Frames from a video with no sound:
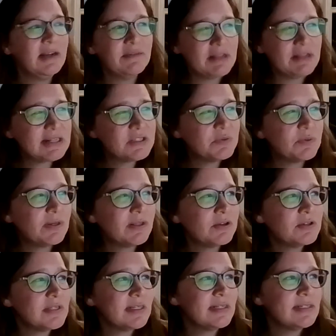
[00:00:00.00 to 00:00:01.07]
and if that's one of
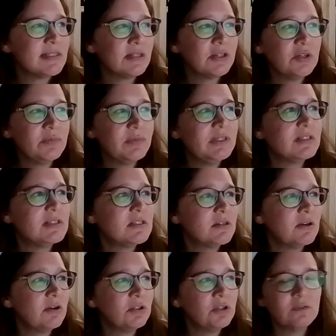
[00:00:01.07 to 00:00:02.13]
those things that could be
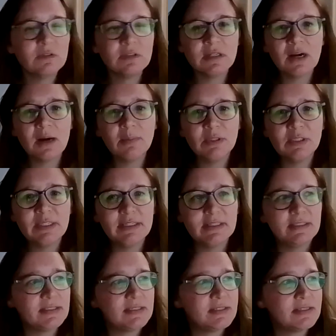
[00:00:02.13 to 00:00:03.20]
installed over a couple
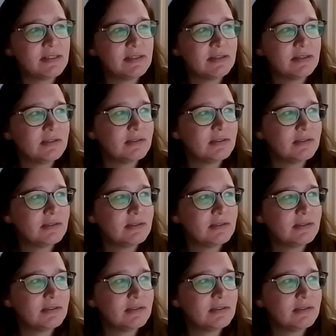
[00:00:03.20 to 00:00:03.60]
years.